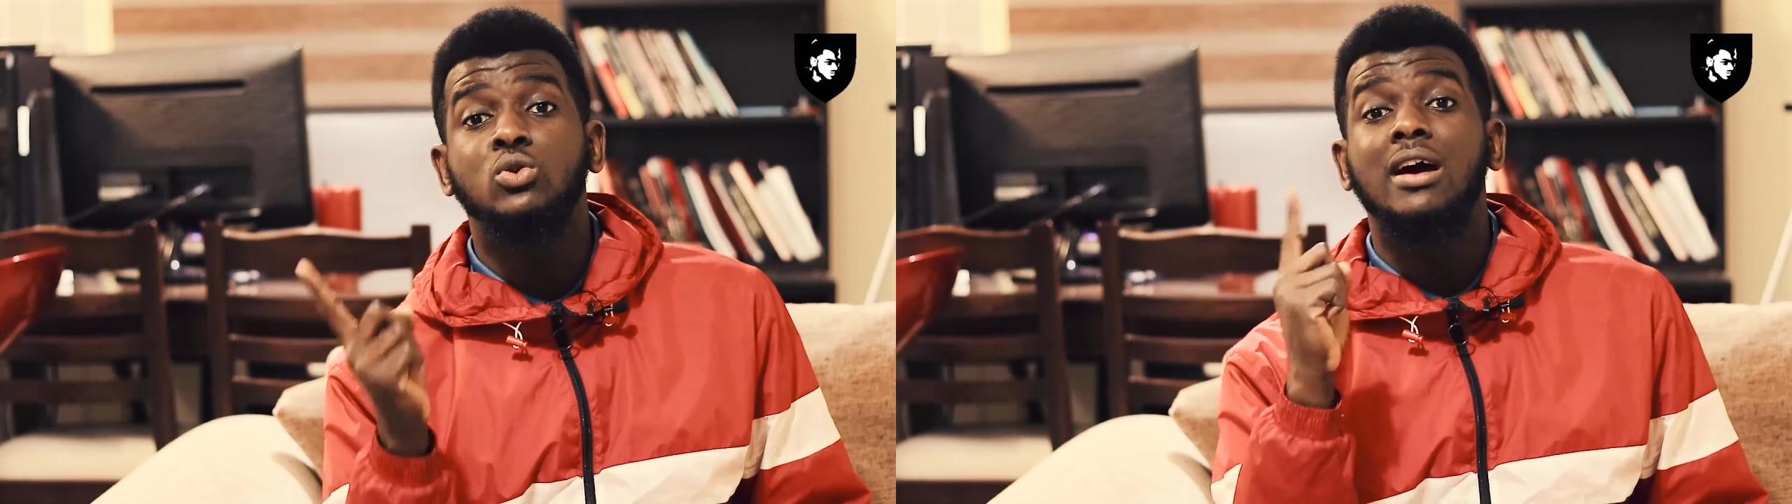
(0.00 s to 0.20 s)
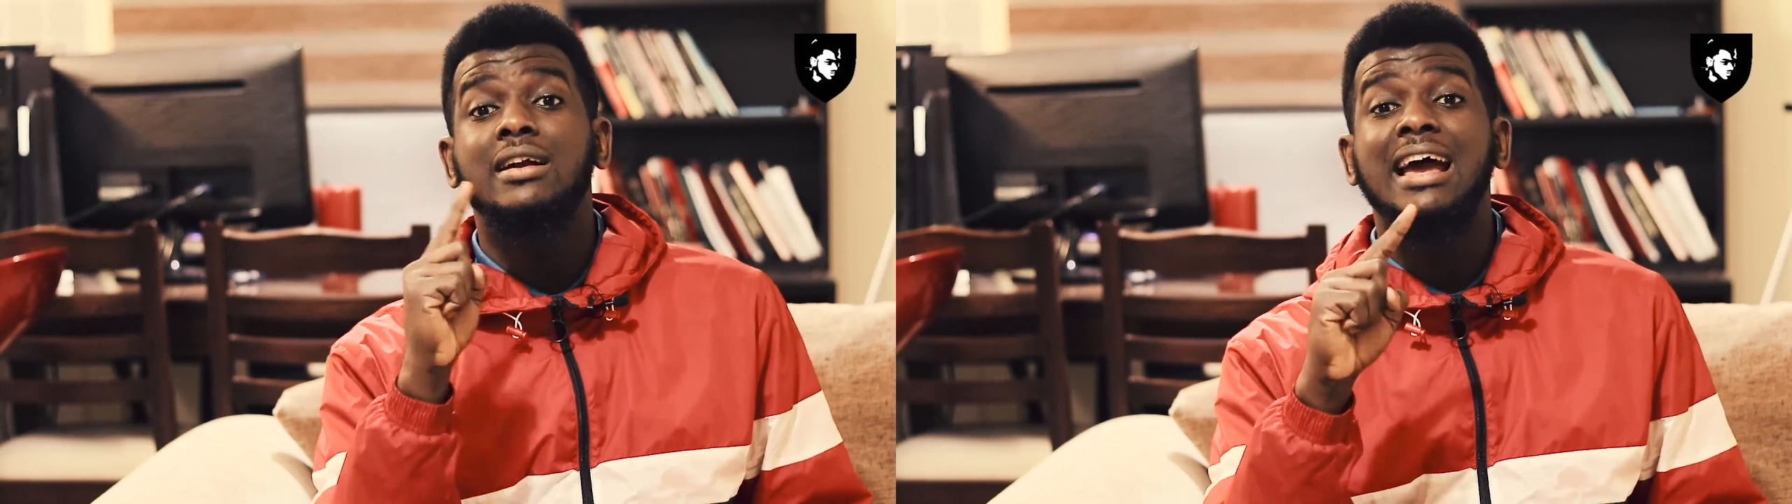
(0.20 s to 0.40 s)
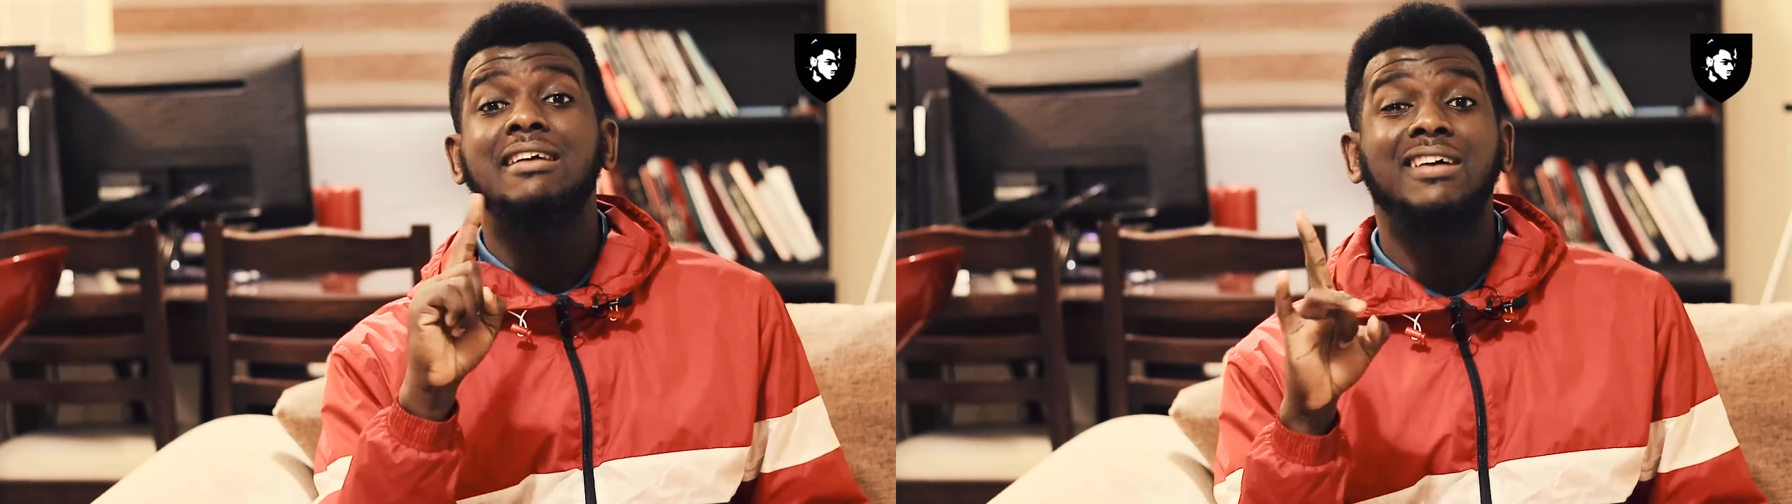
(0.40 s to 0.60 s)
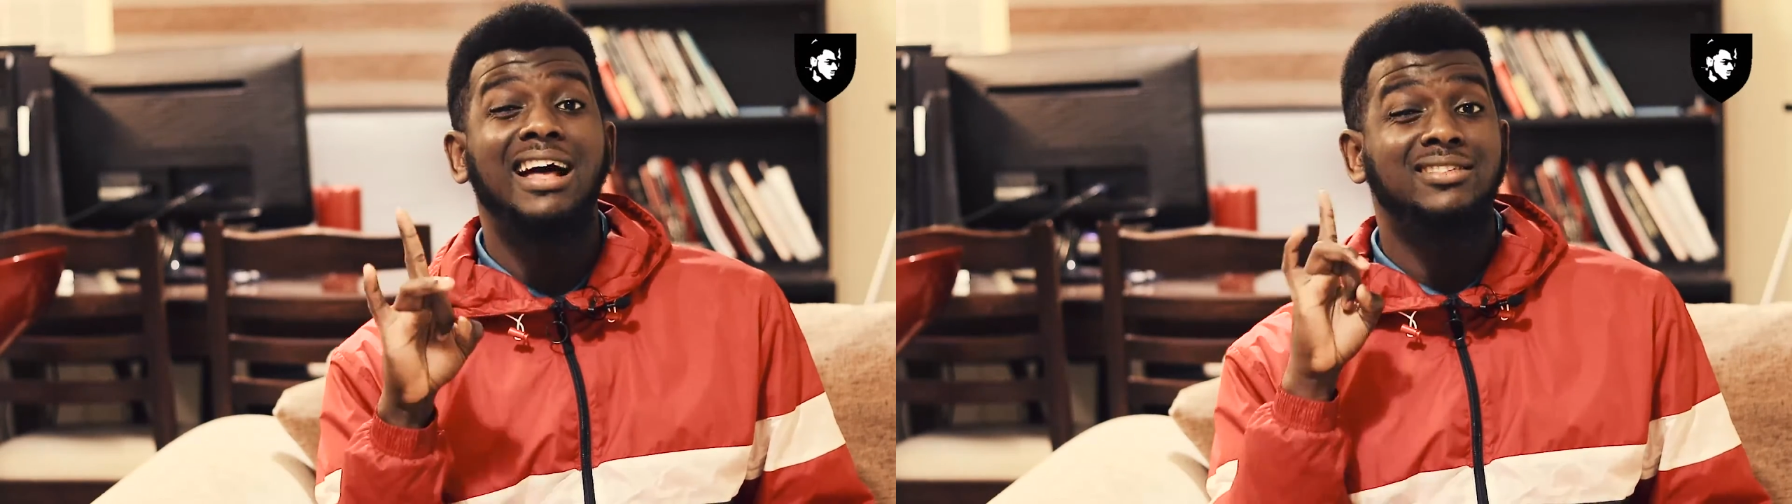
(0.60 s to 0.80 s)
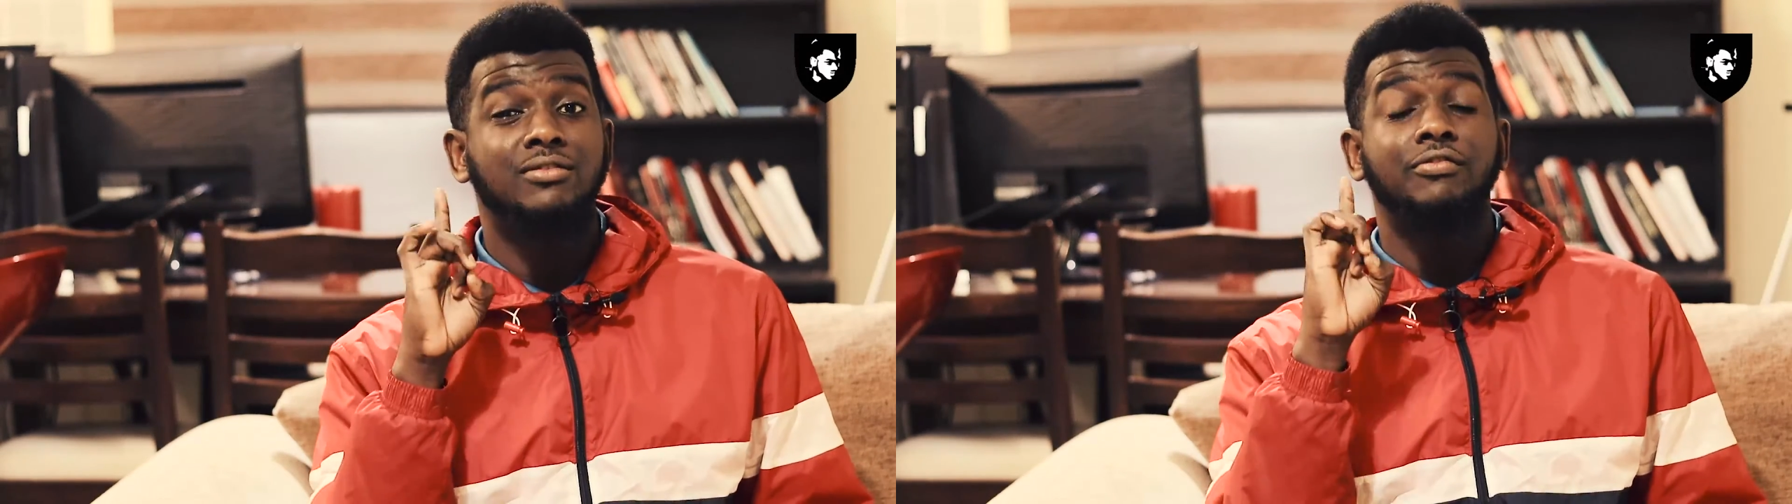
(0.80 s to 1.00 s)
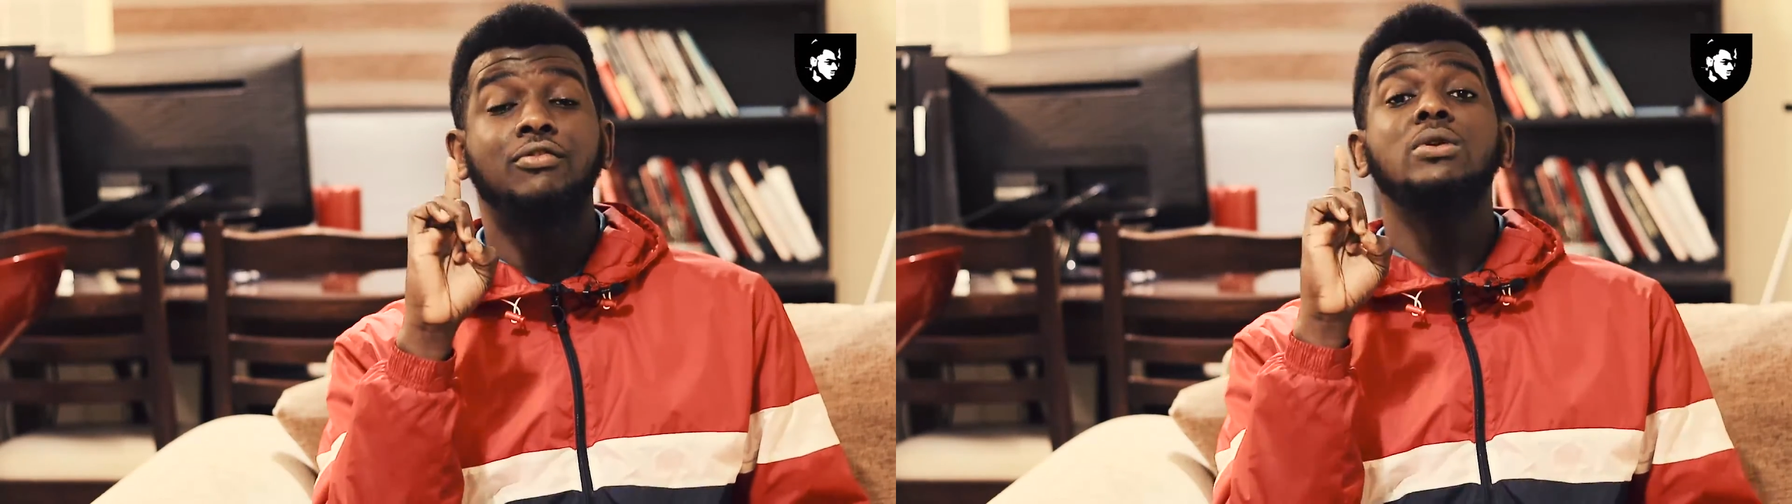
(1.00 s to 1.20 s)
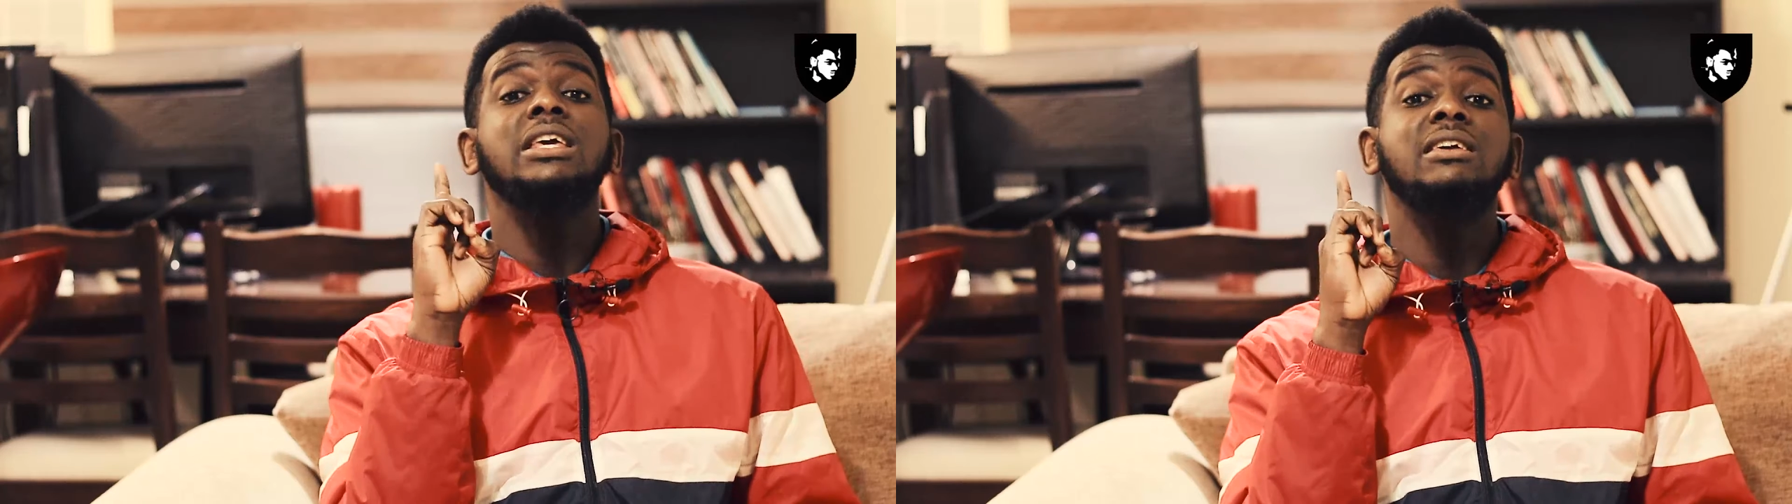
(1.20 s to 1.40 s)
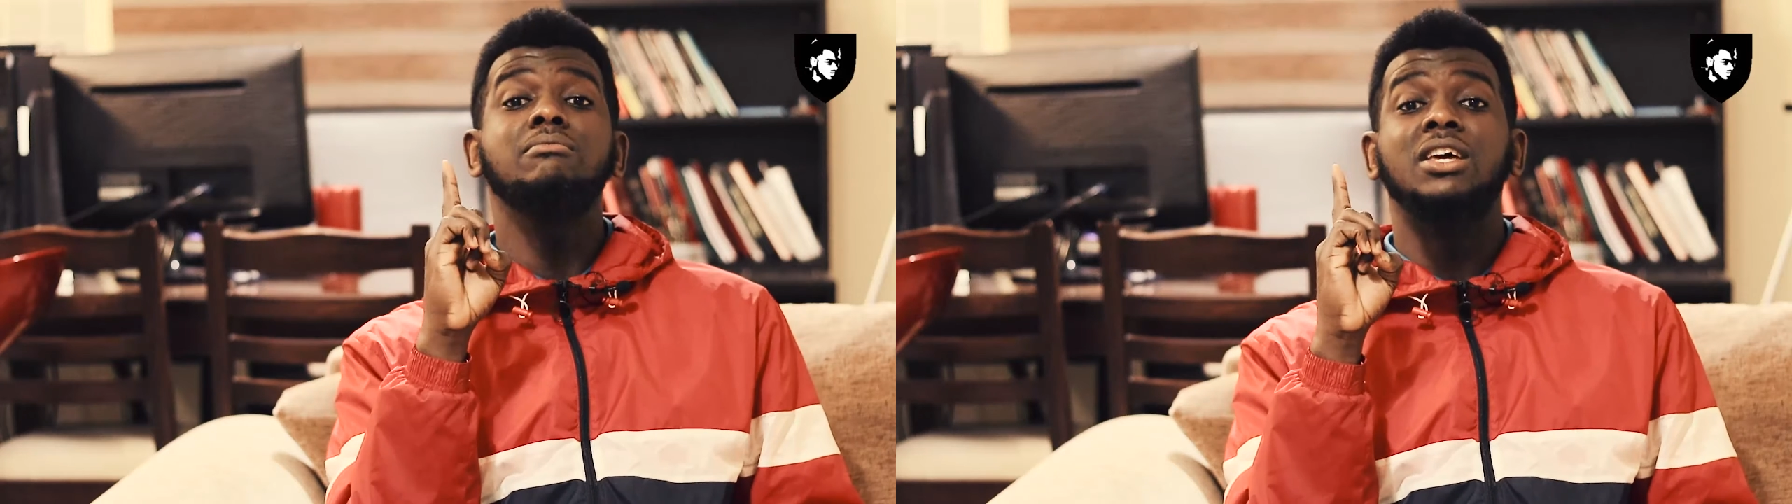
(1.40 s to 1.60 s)
to arrive at the full
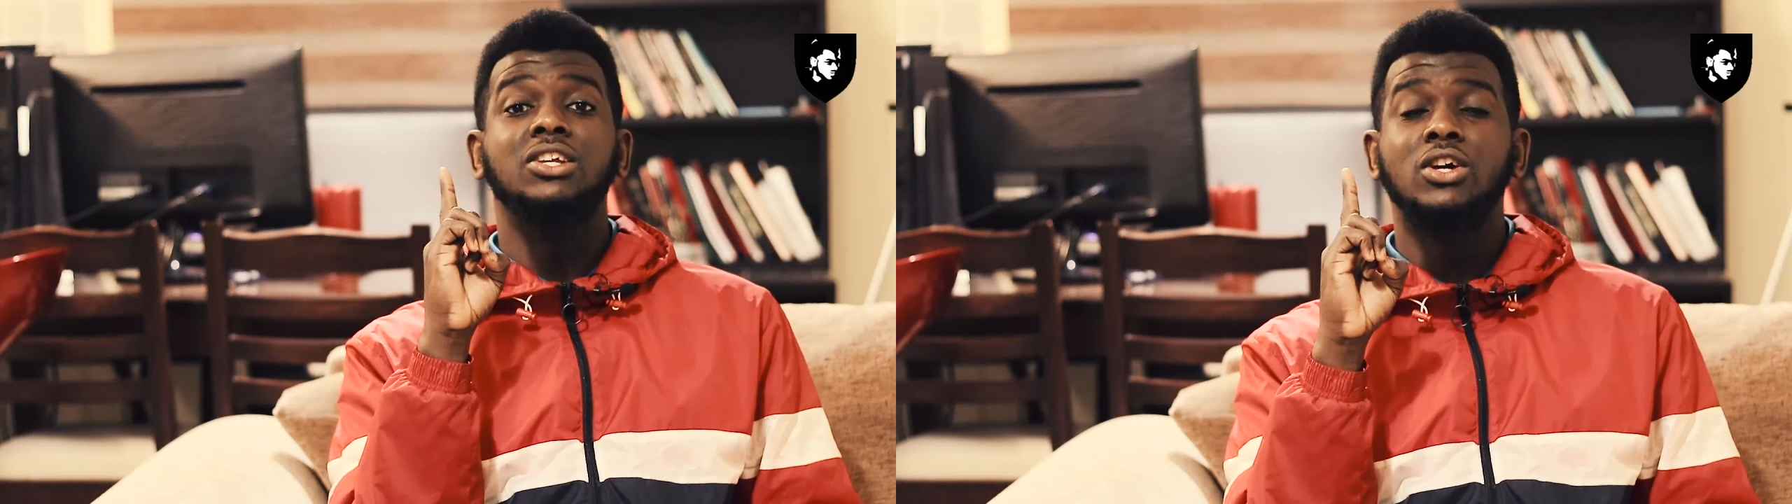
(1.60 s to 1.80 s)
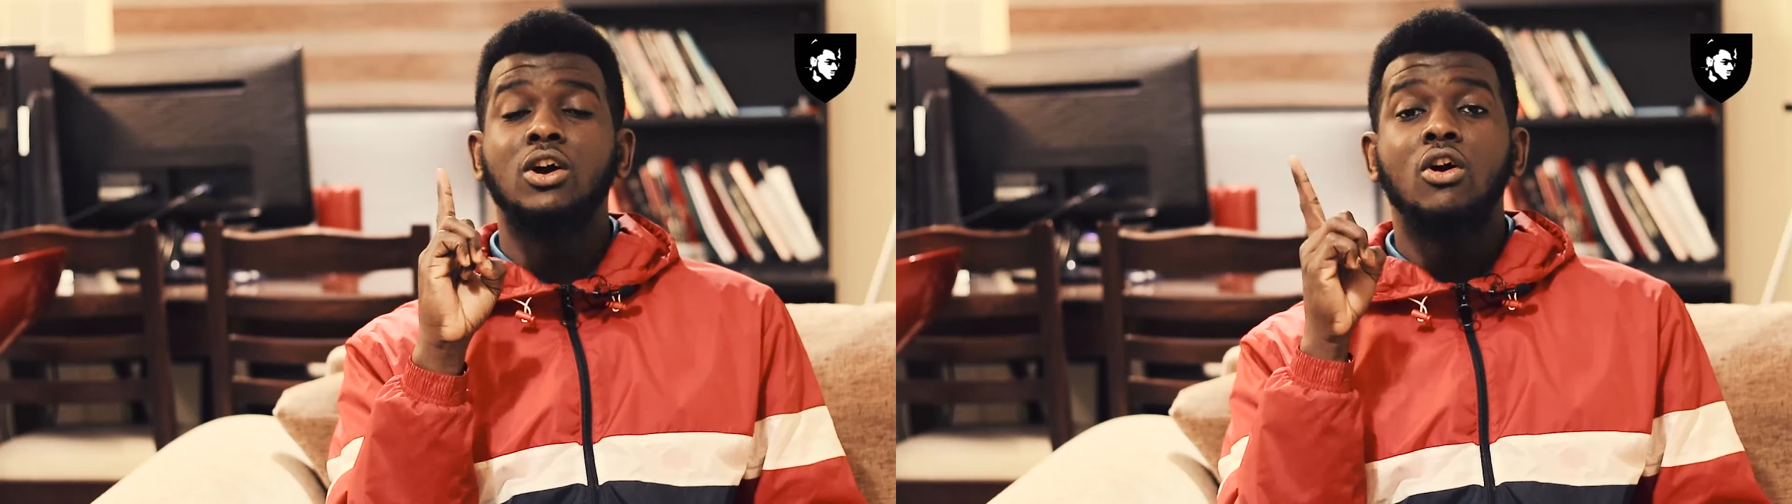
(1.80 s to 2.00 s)
image